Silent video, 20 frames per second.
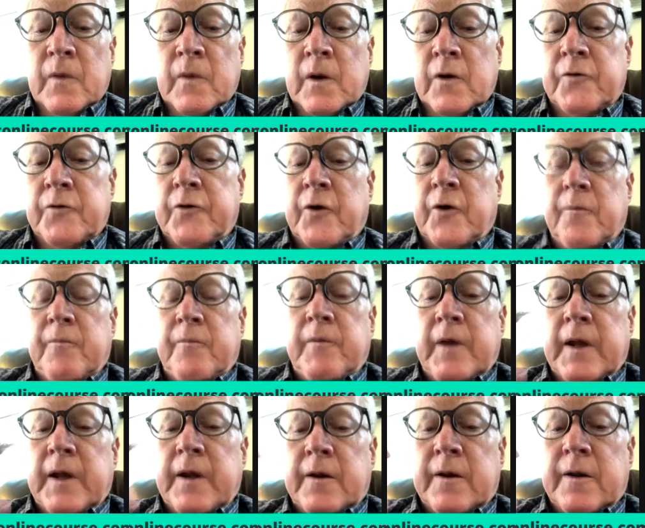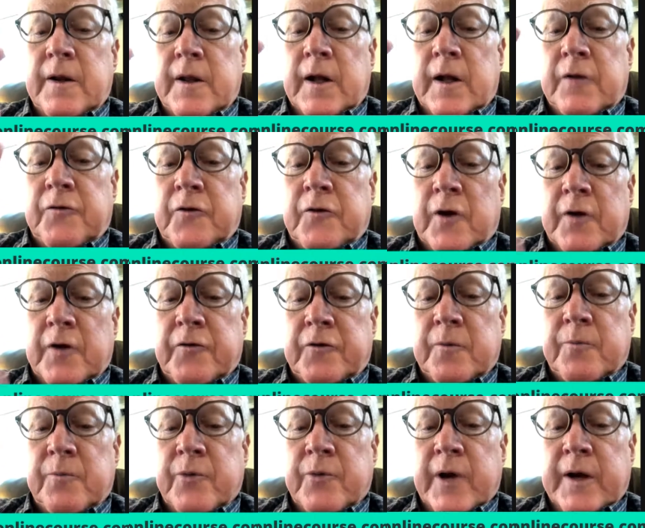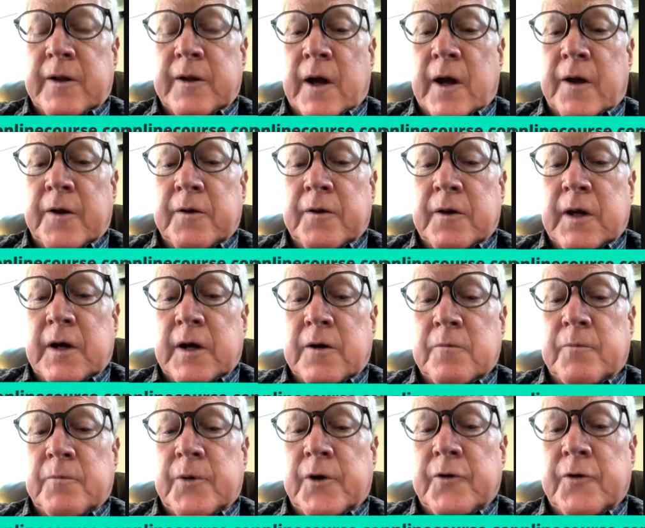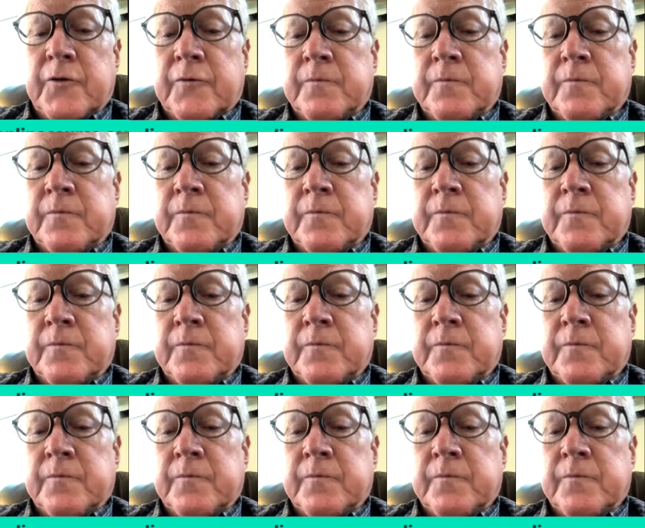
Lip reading: So immediately that starts to break down and decompose.